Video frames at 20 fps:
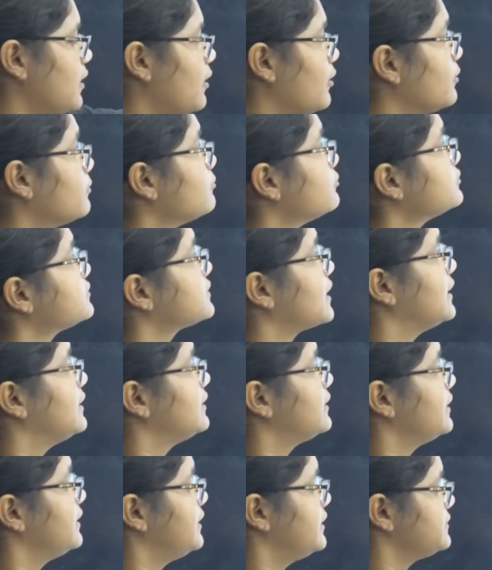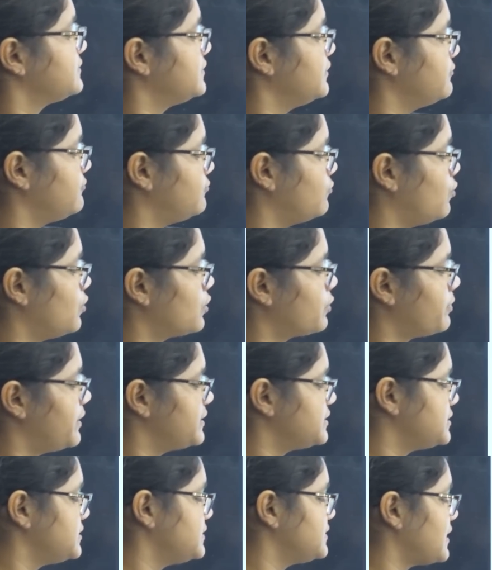almost continuously 4
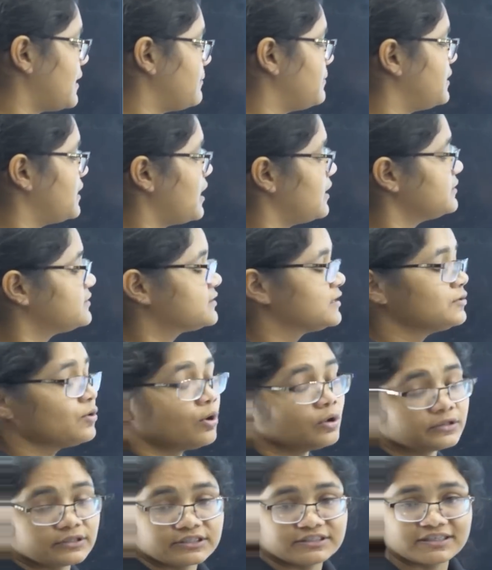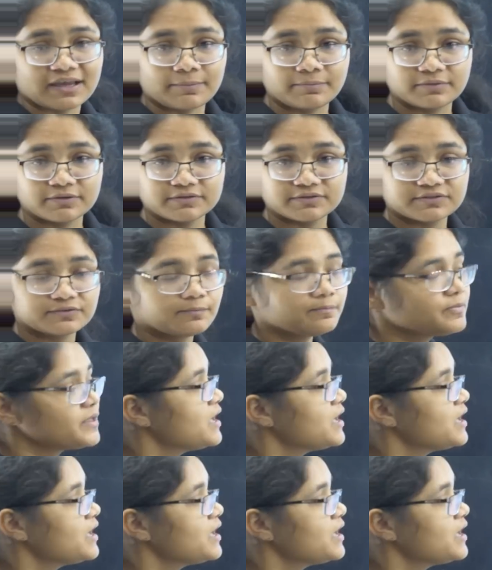questions have been asked in all the chapters.